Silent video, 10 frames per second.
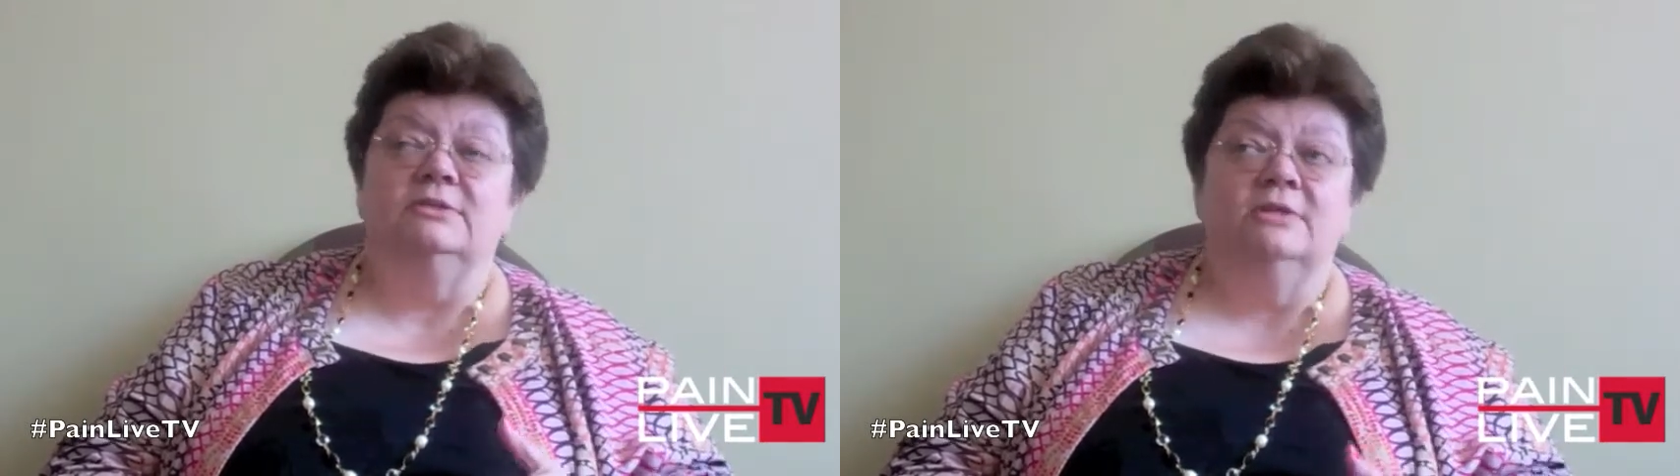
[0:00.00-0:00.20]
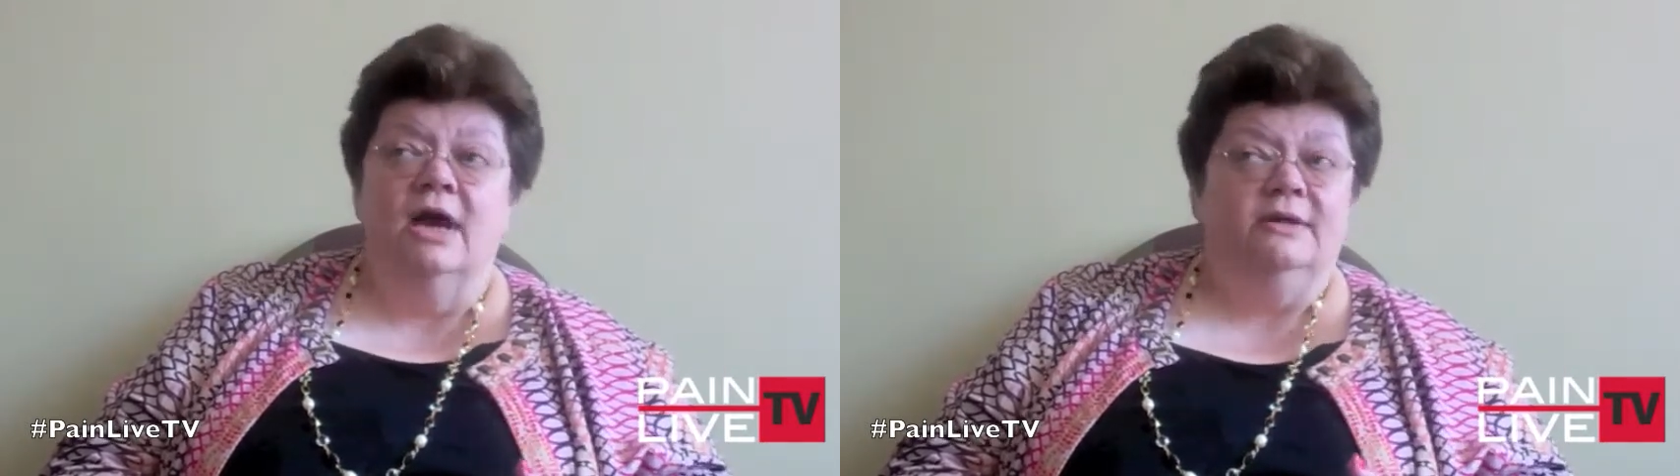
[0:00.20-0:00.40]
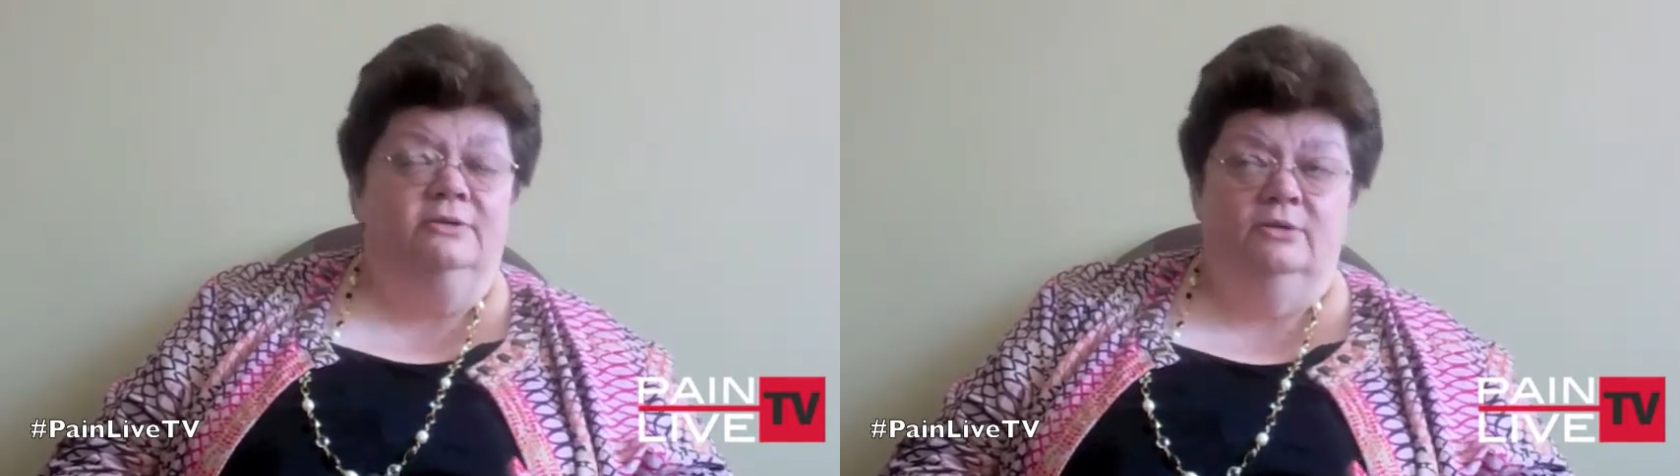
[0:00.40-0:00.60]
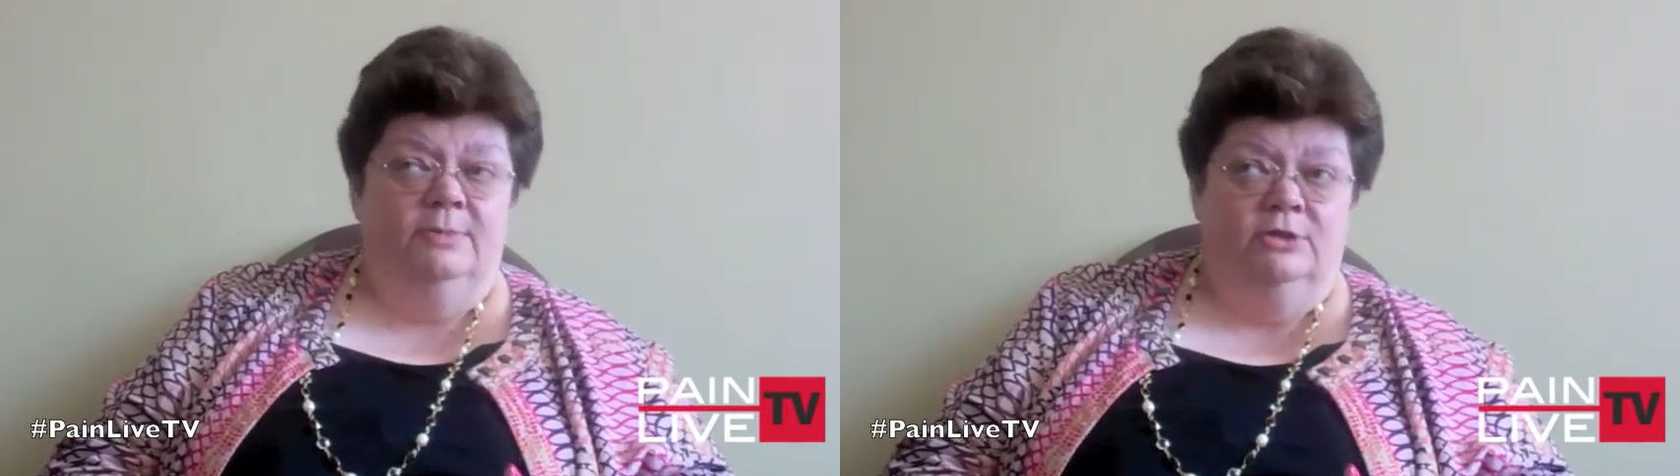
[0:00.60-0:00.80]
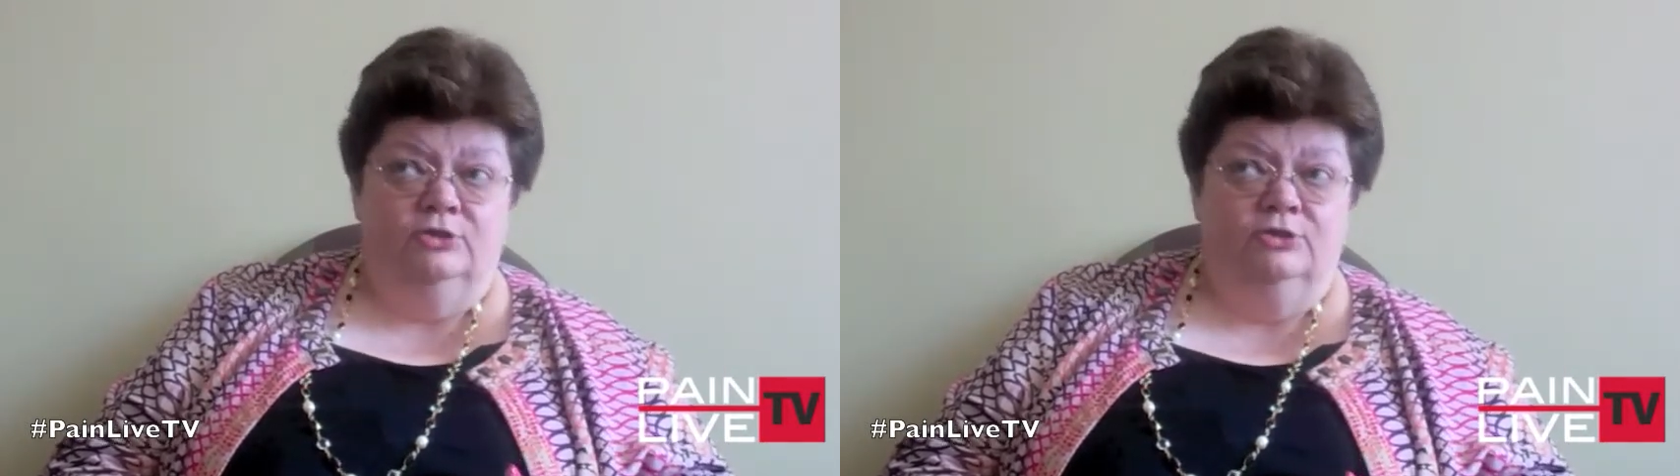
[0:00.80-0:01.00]
not under the
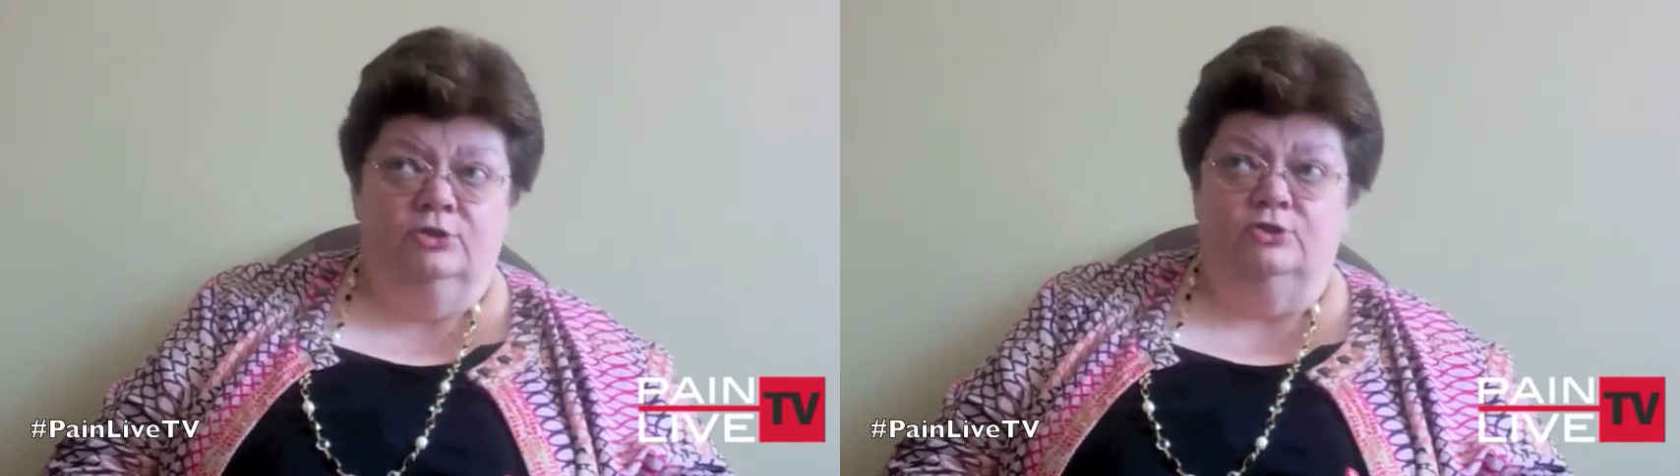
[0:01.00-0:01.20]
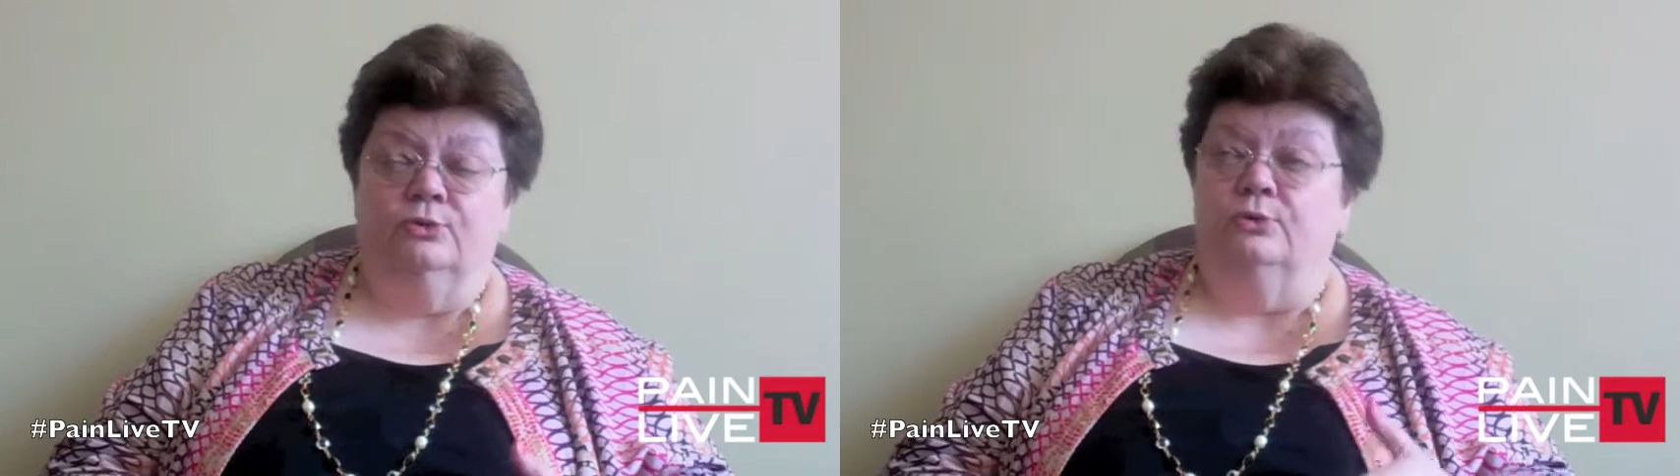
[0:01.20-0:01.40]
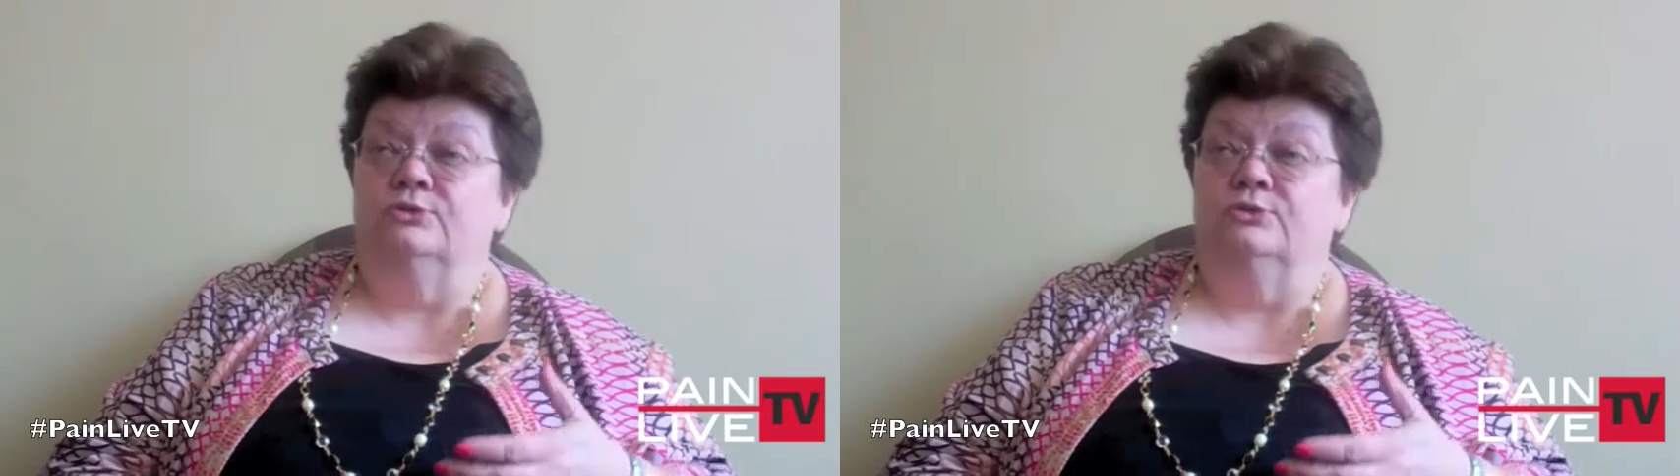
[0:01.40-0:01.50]
patient's control,